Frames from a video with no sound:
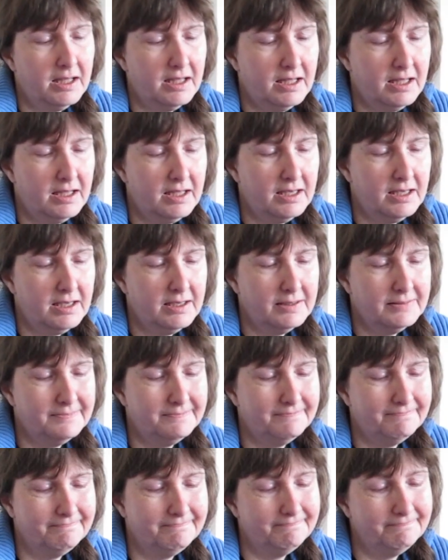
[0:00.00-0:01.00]
And
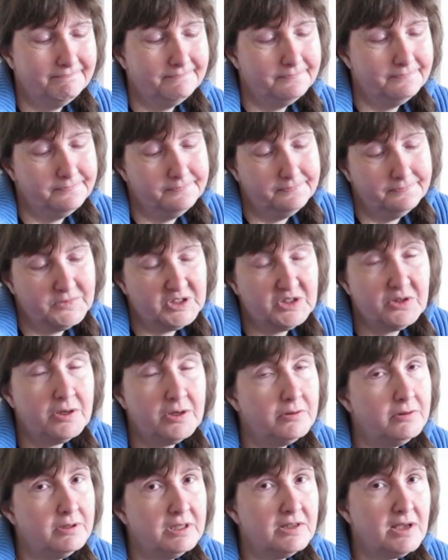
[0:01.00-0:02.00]

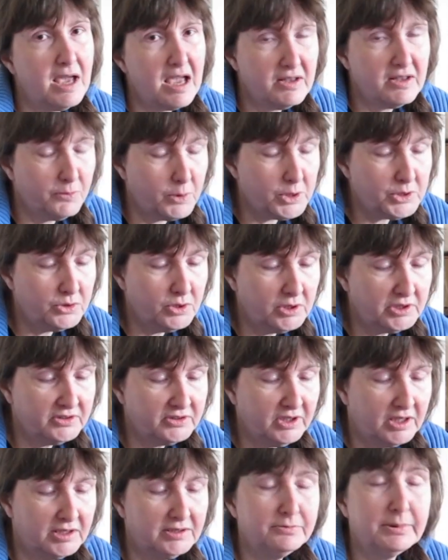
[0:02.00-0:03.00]
so it was not
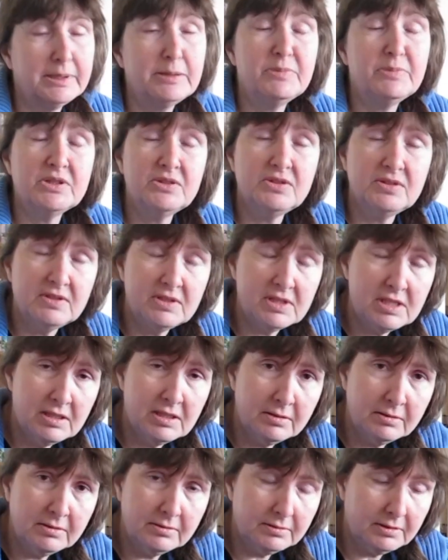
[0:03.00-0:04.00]
another way, but
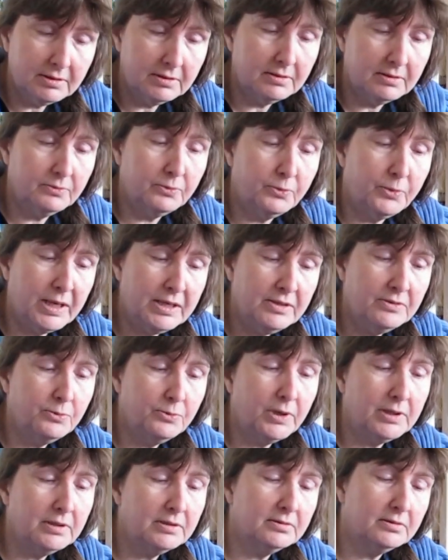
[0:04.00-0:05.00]
still, when
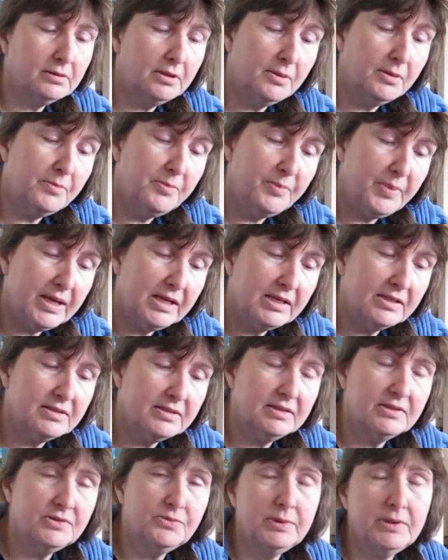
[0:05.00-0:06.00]
one
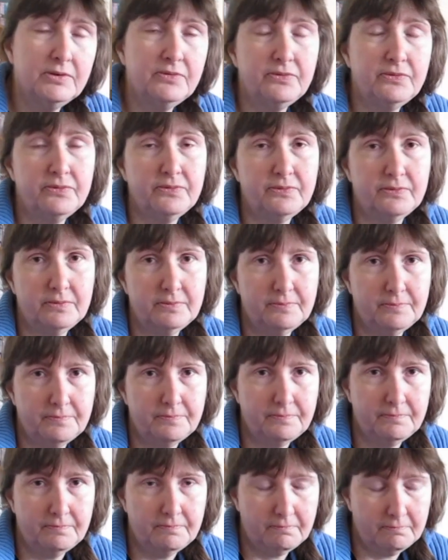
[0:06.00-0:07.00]
compares it with
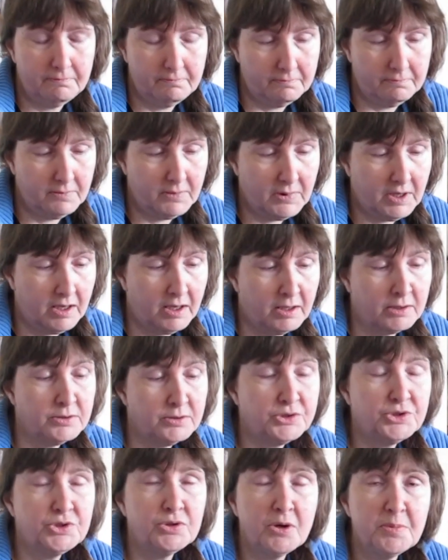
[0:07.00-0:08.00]

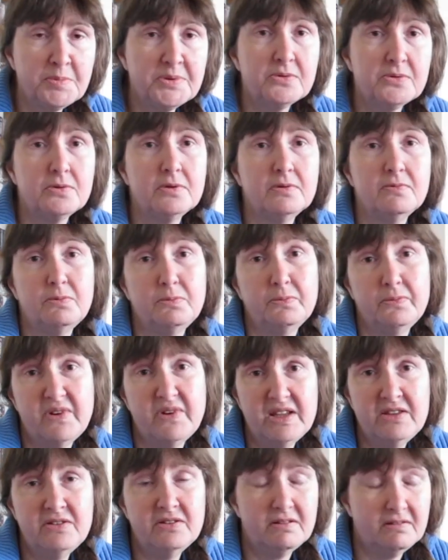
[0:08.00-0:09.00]
other shops,
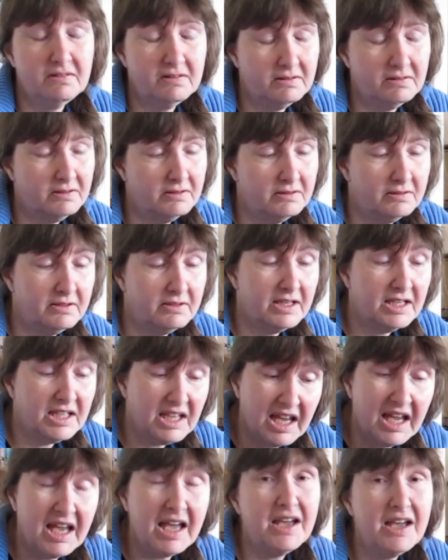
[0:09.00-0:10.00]
when they
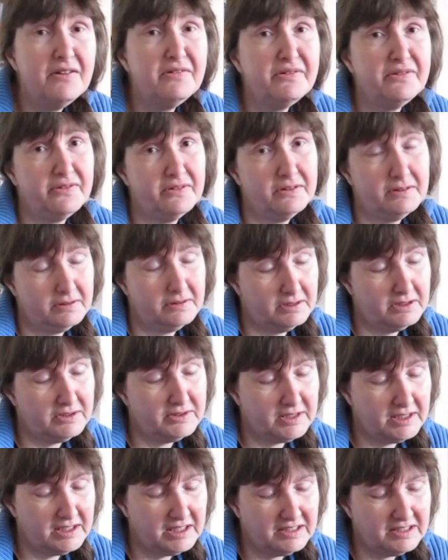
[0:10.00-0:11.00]
have the
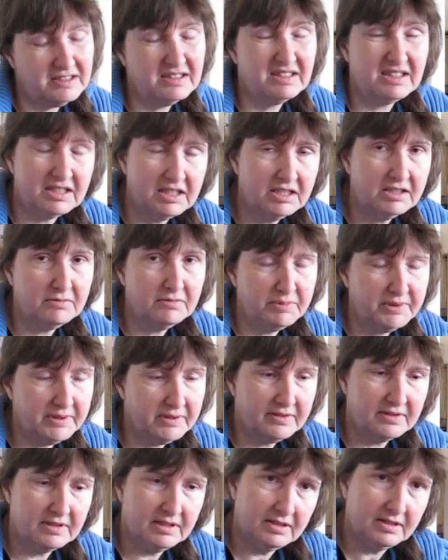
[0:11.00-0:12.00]
size a little
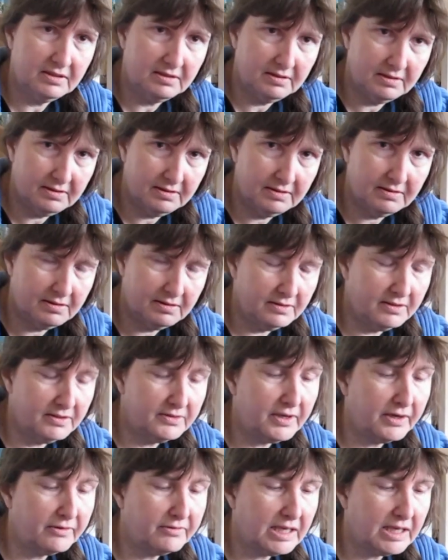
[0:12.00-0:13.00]
bit in the
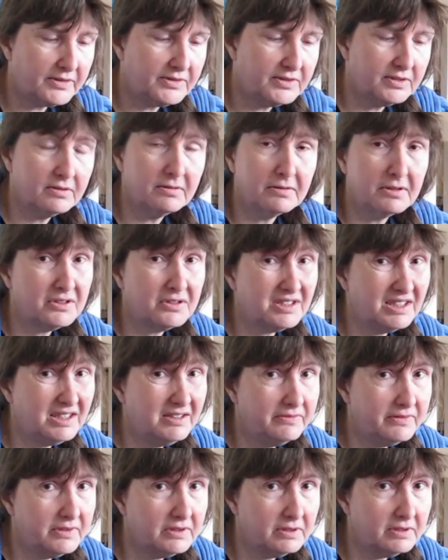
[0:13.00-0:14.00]
direction, not
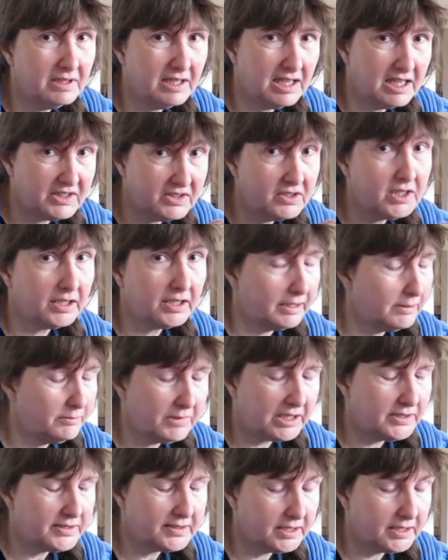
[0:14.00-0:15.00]
even exactly
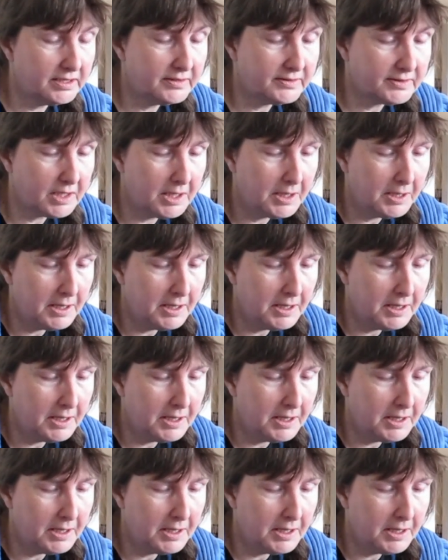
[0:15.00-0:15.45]
my size.